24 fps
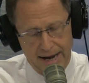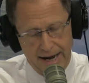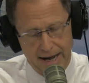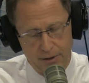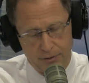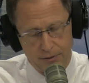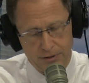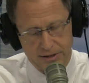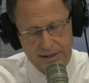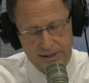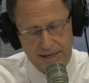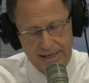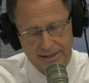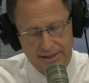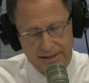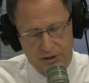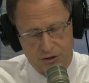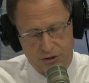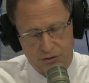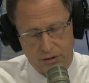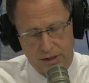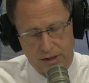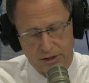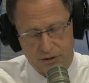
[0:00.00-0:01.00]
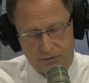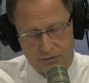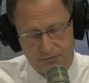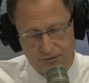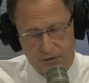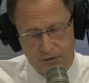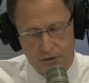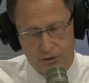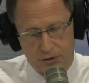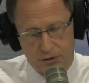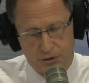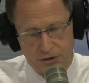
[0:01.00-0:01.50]
outside the trust
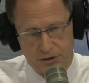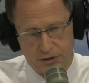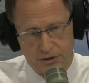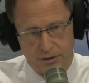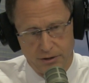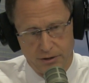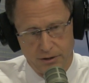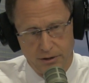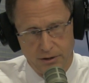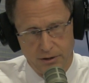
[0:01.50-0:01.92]
first,